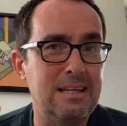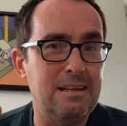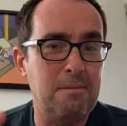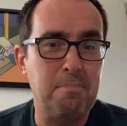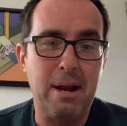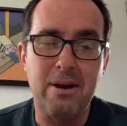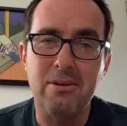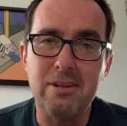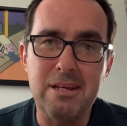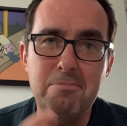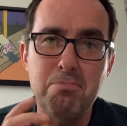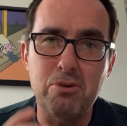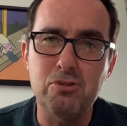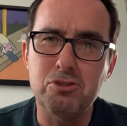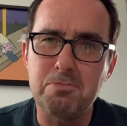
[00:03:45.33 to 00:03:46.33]
apparently
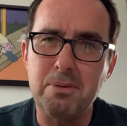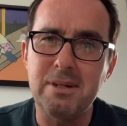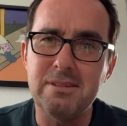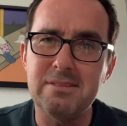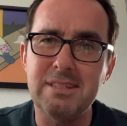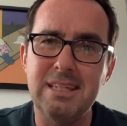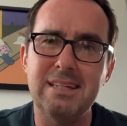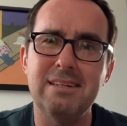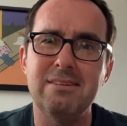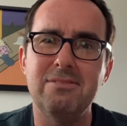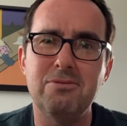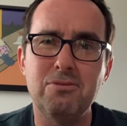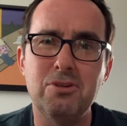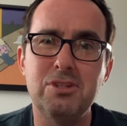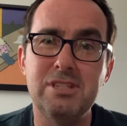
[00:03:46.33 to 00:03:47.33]
Bruce Springsteen
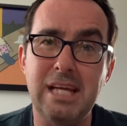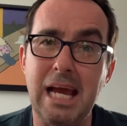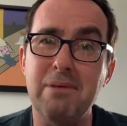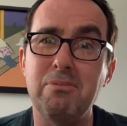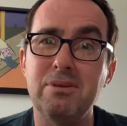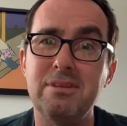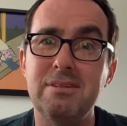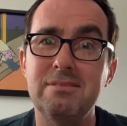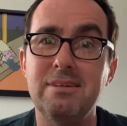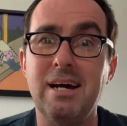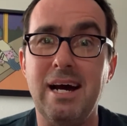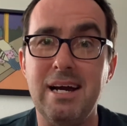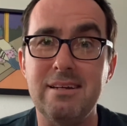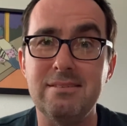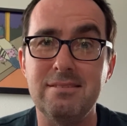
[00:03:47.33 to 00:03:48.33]
would jam with these
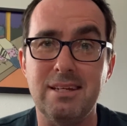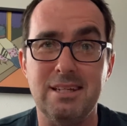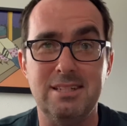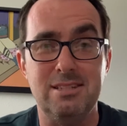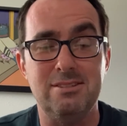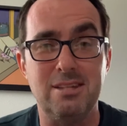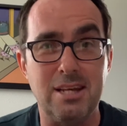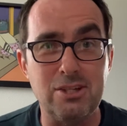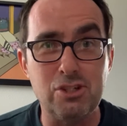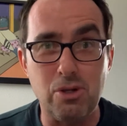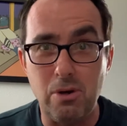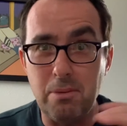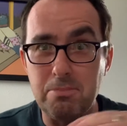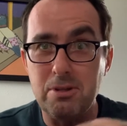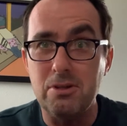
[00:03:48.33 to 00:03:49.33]
guys, like just like show
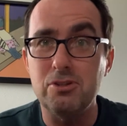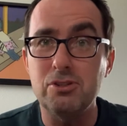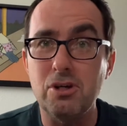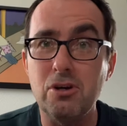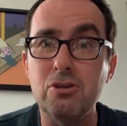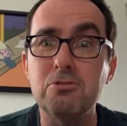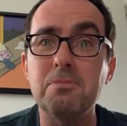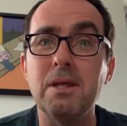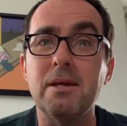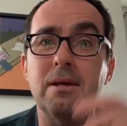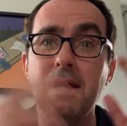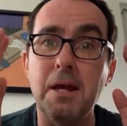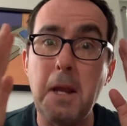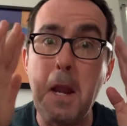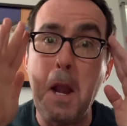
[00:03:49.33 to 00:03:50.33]
up to their shows and be like,
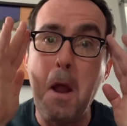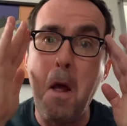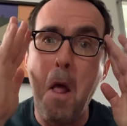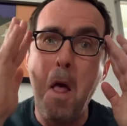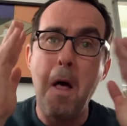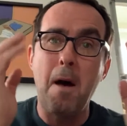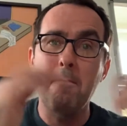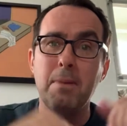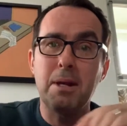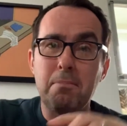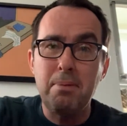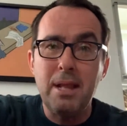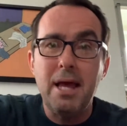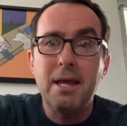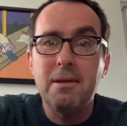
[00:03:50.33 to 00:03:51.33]
hey, you know, I'm going to
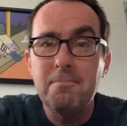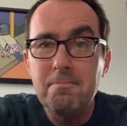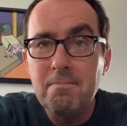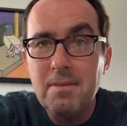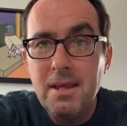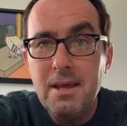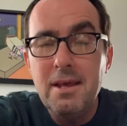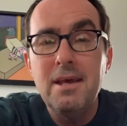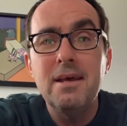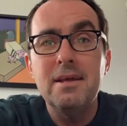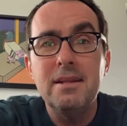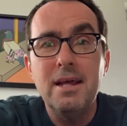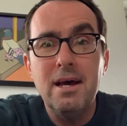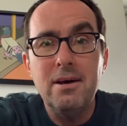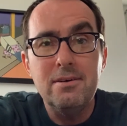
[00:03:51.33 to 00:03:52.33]
play.
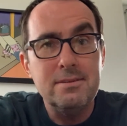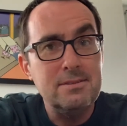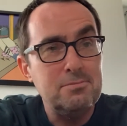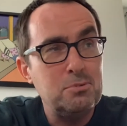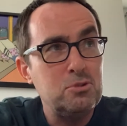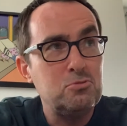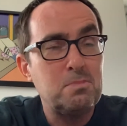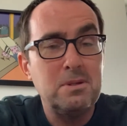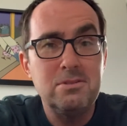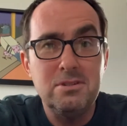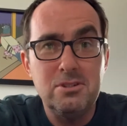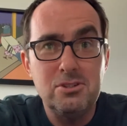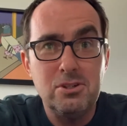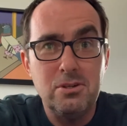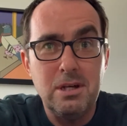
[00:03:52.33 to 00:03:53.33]
Now, if Bruce
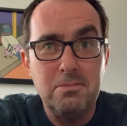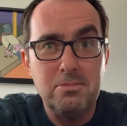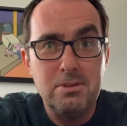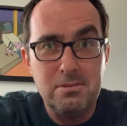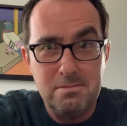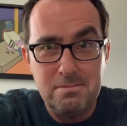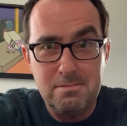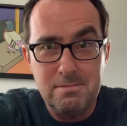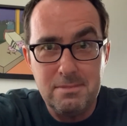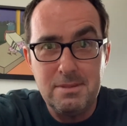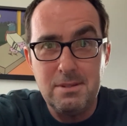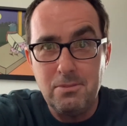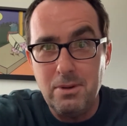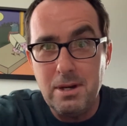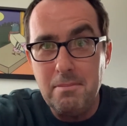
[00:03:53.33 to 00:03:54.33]
Springsteen showed up
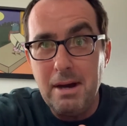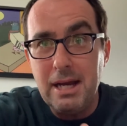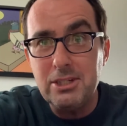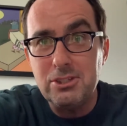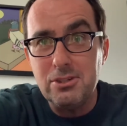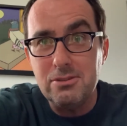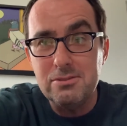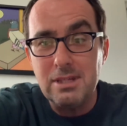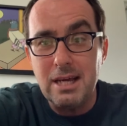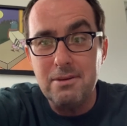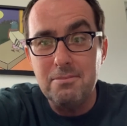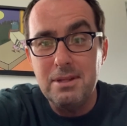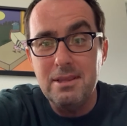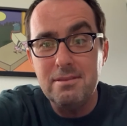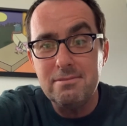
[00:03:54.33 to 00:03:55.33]
to one of my shows, I
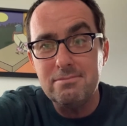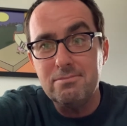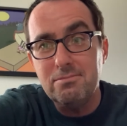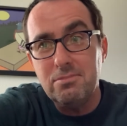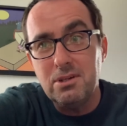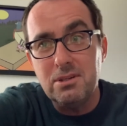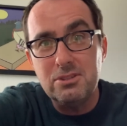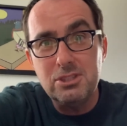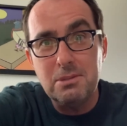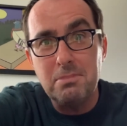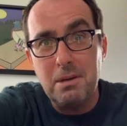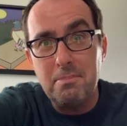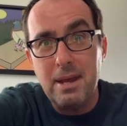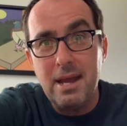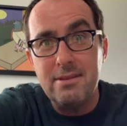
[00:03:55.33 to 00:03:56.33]
would shit my
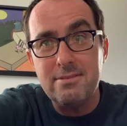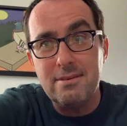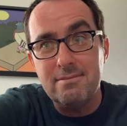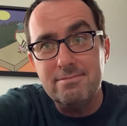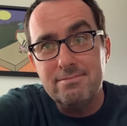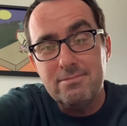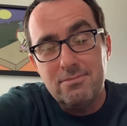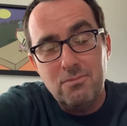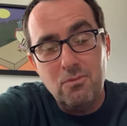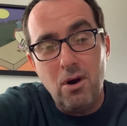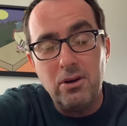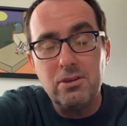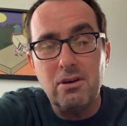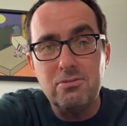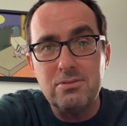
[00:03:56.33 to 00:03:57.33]
pants and
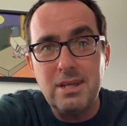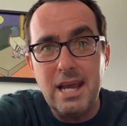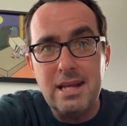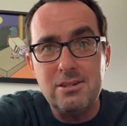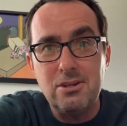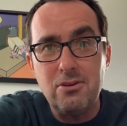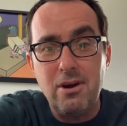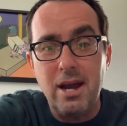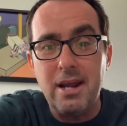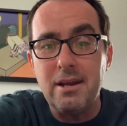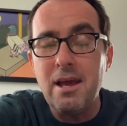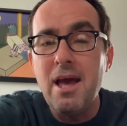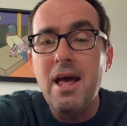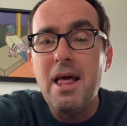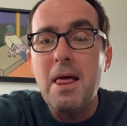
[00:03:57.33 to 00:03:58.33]
walked off stage and cried.
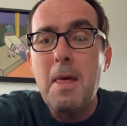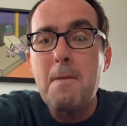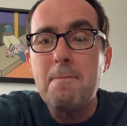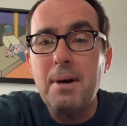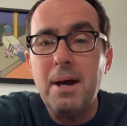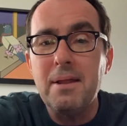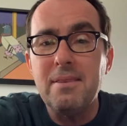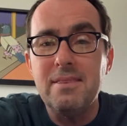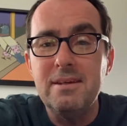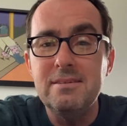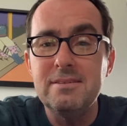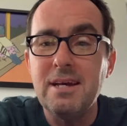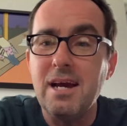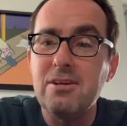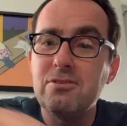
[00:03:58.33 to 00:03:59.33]
But these
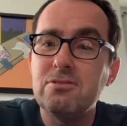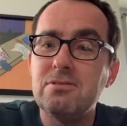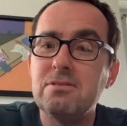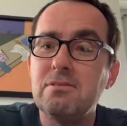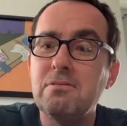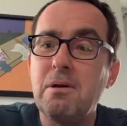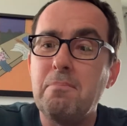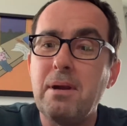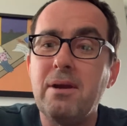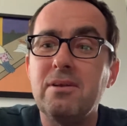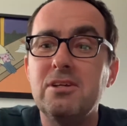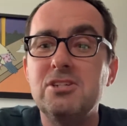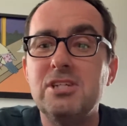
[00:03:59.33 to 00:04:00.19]
guys apparently